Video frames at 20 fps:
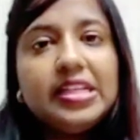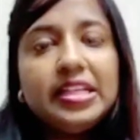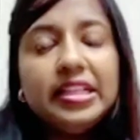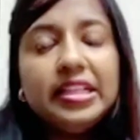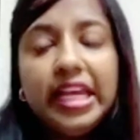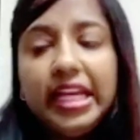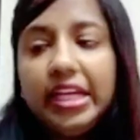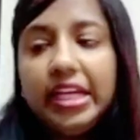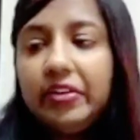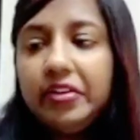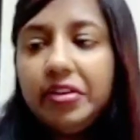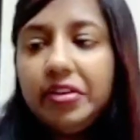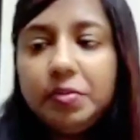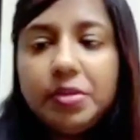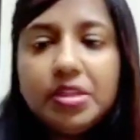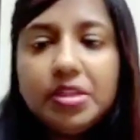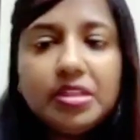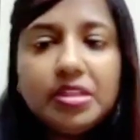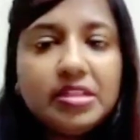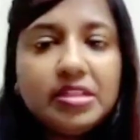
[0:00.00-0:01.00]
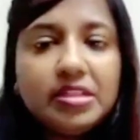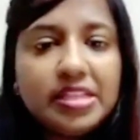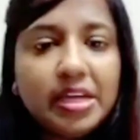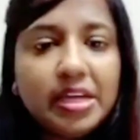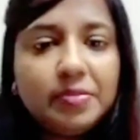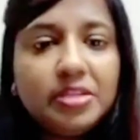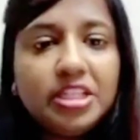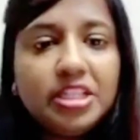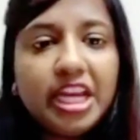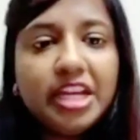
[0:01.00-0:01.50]
like a ribbon,
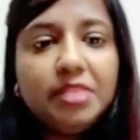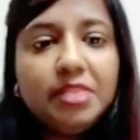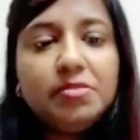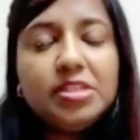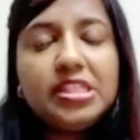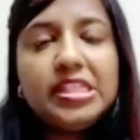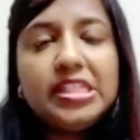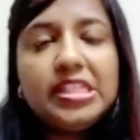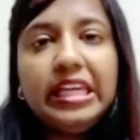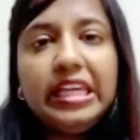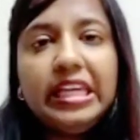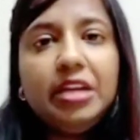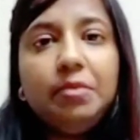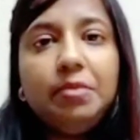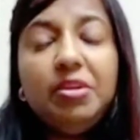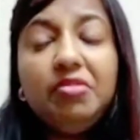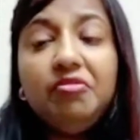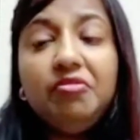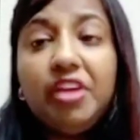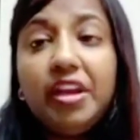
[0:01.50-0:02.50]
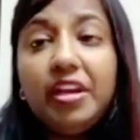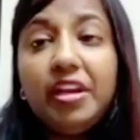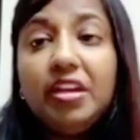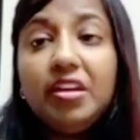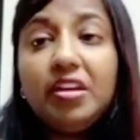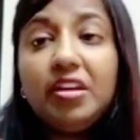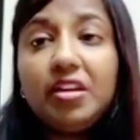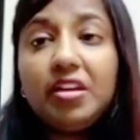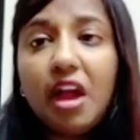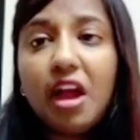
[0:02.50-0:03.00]
sometimes they can be very
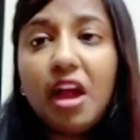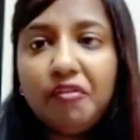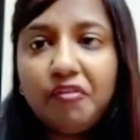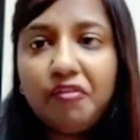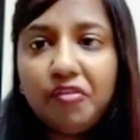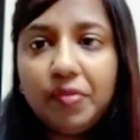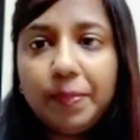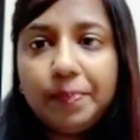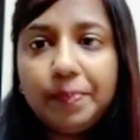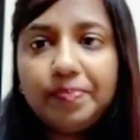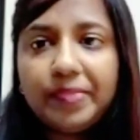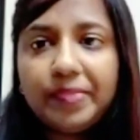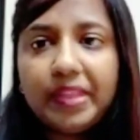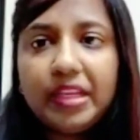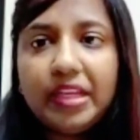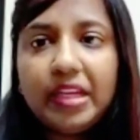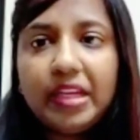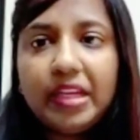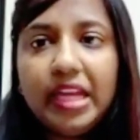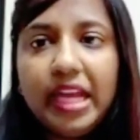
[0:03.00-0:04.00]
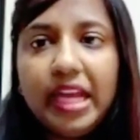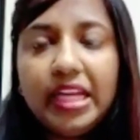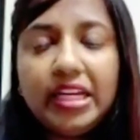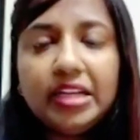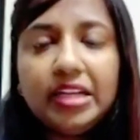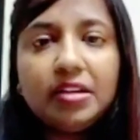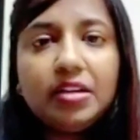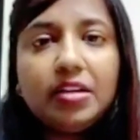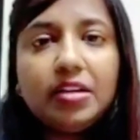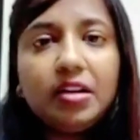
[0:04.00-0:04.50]
rough, like
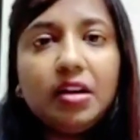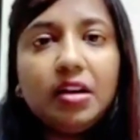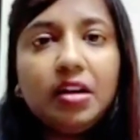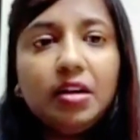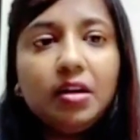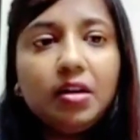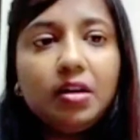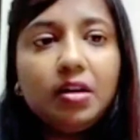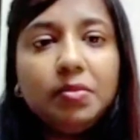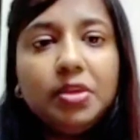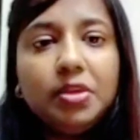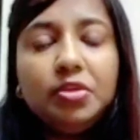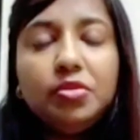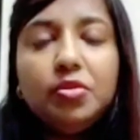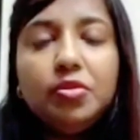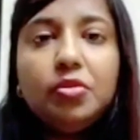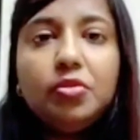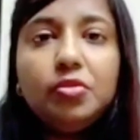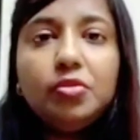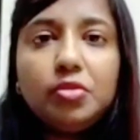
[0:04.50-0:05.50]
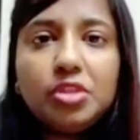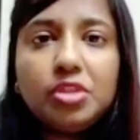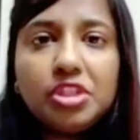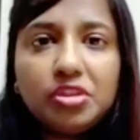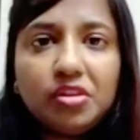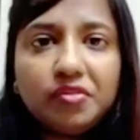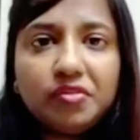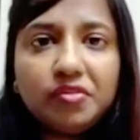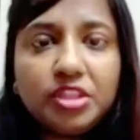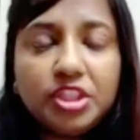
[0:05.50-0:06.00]
roots
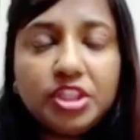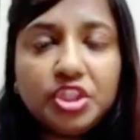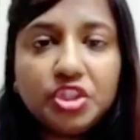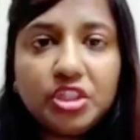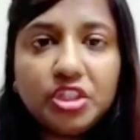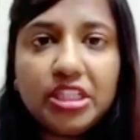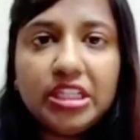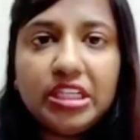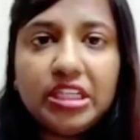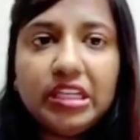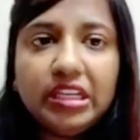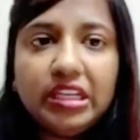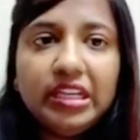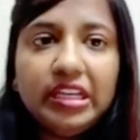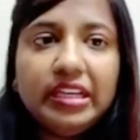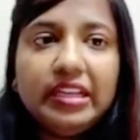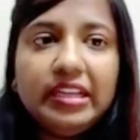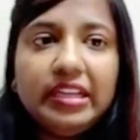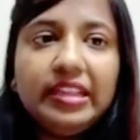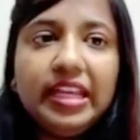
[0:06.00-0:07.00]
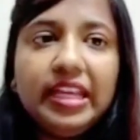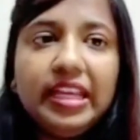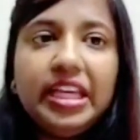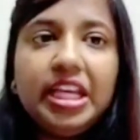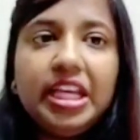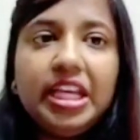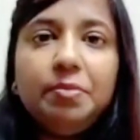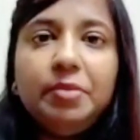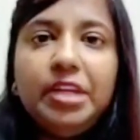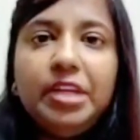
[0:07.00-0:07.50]
of a tree. They
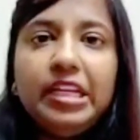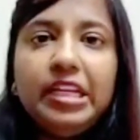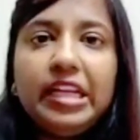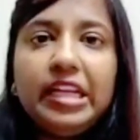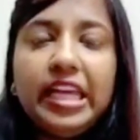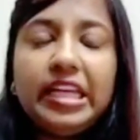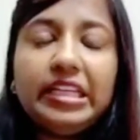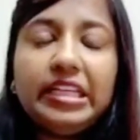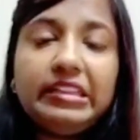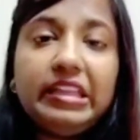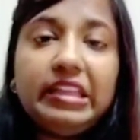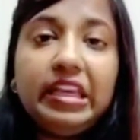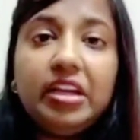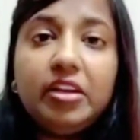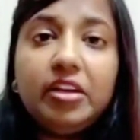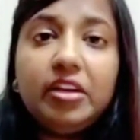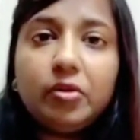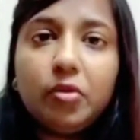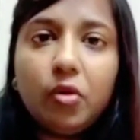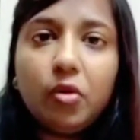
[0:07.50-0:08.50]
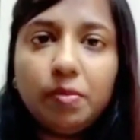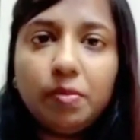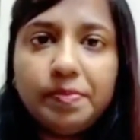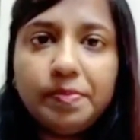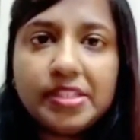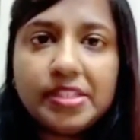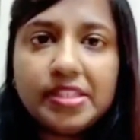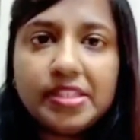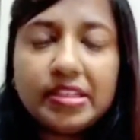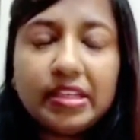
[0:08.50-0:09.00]
can be like thick
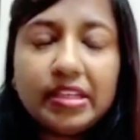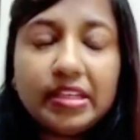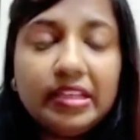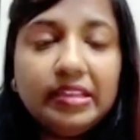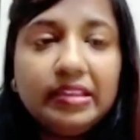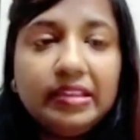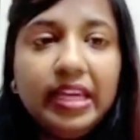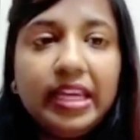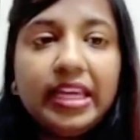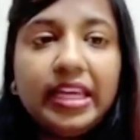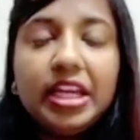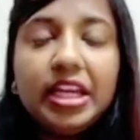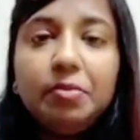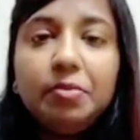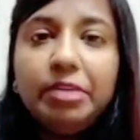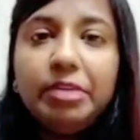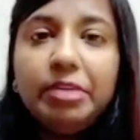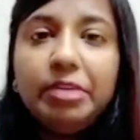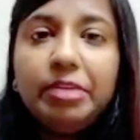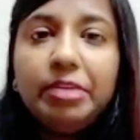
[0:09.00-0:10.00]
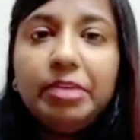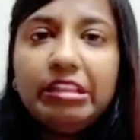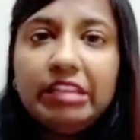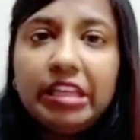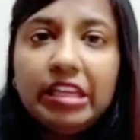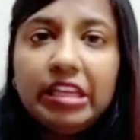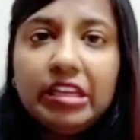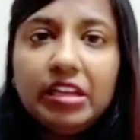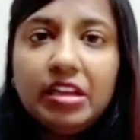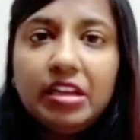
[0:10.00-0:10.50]
ropes. They can be
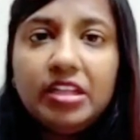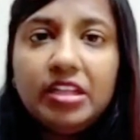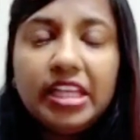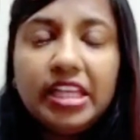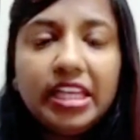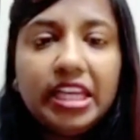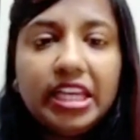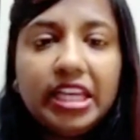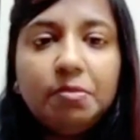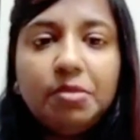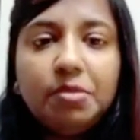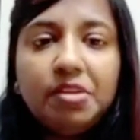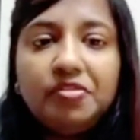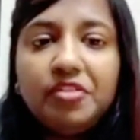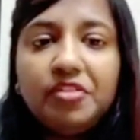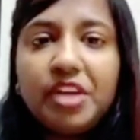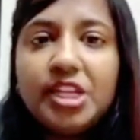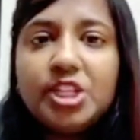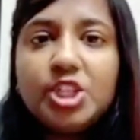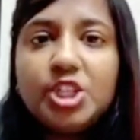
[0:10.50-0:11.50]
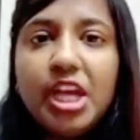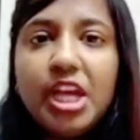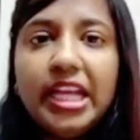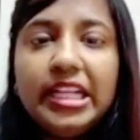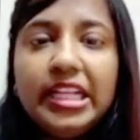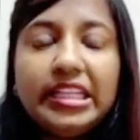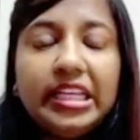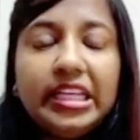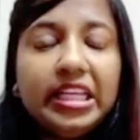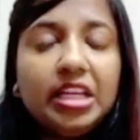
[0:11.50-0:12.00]
thinner, they can be fragile,
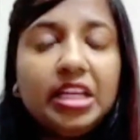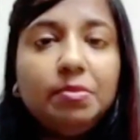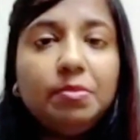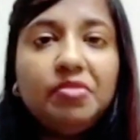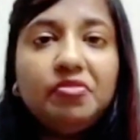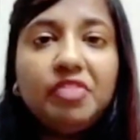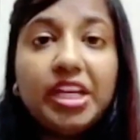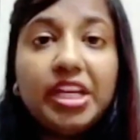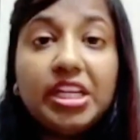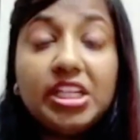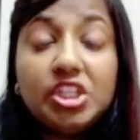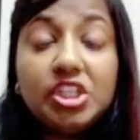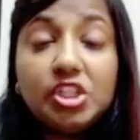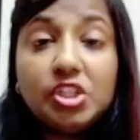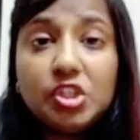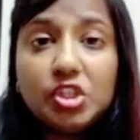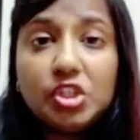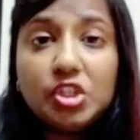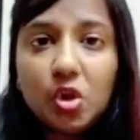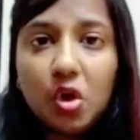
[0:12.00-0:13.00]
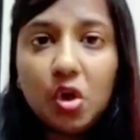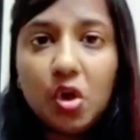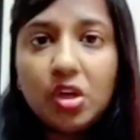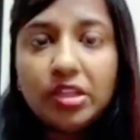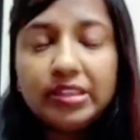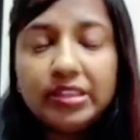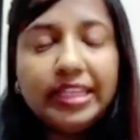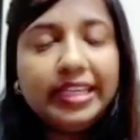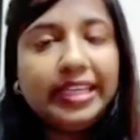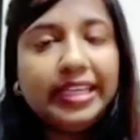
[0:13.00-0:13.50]
they can be very strong,
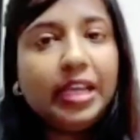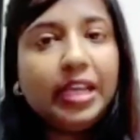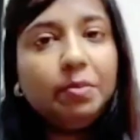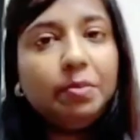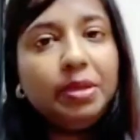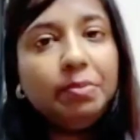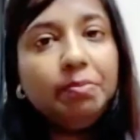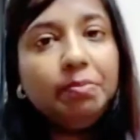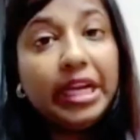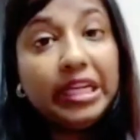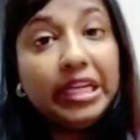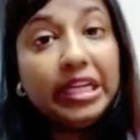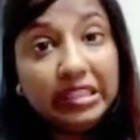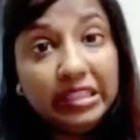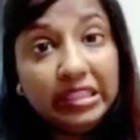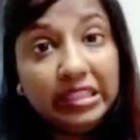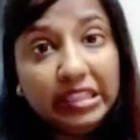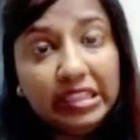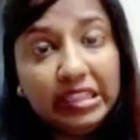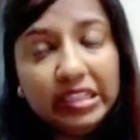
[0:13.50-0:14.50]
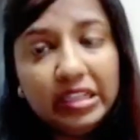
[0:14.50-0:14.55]
they can be metallic,